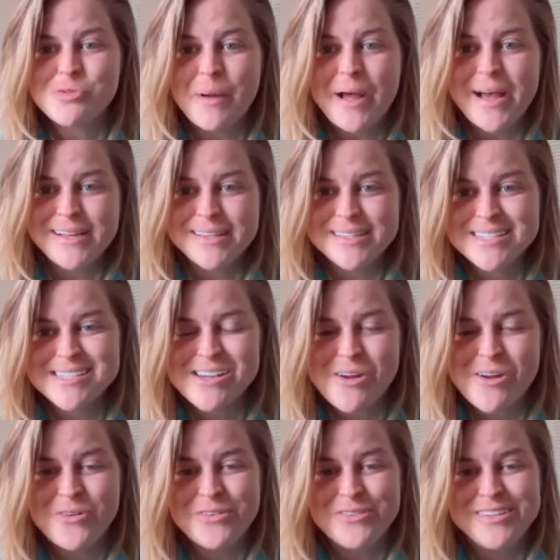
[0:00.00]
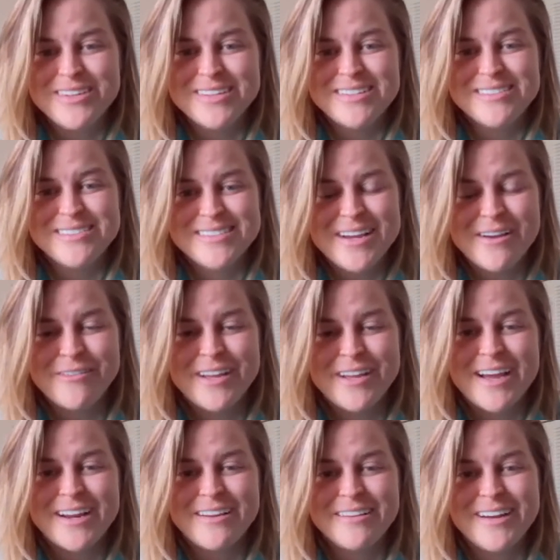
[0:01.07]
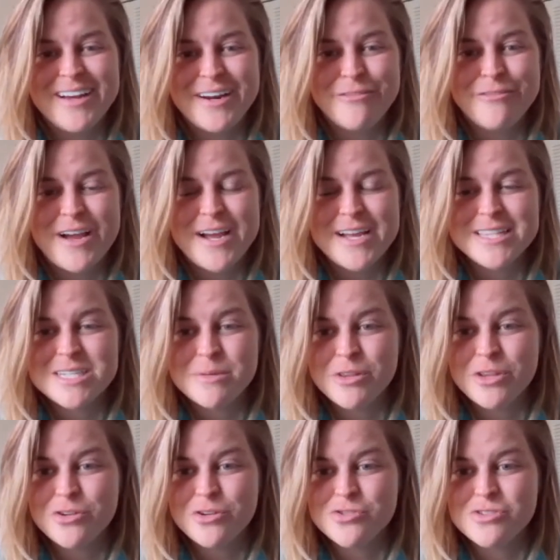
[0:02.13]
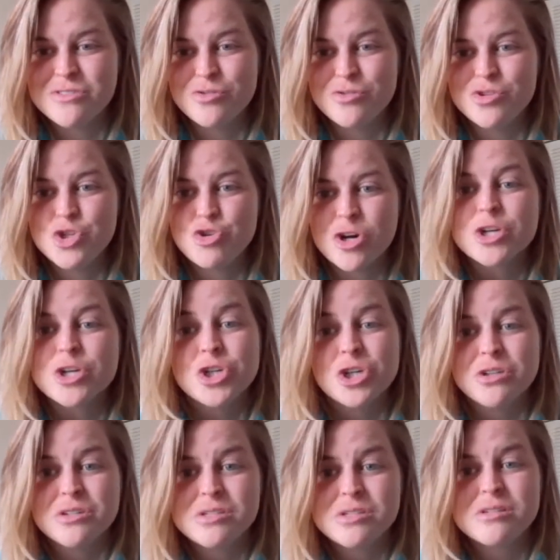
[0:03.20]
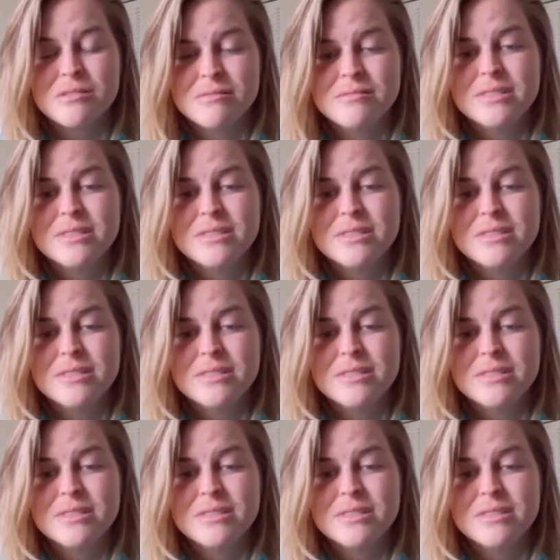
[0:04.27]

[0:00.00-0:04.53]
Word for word: spots. So definitely gotta gotta find some of those those structures.